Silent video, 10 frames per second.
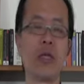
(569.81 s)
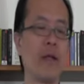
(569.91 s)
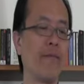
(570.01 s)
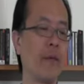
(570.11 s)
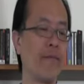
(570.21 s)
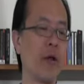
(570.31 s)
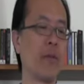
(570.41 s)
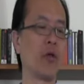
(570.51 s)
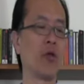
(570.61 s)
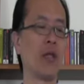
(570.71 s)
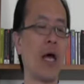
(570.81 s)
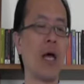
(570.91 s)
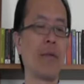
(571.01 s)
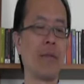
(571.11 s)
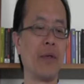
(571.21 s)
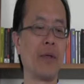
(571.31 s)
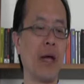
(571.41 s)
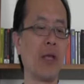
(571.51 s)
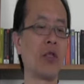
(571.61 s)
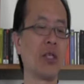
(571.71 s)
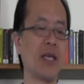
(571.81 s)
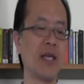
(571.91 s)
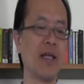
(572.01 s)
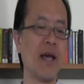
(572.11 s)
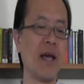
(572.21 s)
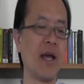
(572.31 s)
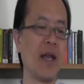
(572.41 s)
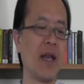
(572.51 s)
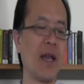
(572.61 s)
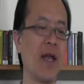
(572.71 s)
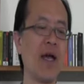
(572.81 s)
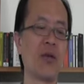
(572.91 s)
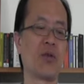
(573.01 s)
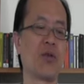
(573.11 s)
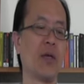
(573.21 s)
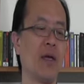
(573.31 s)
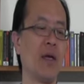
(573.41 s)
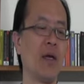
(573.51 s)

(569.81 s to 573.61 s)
development could not be undertaken unless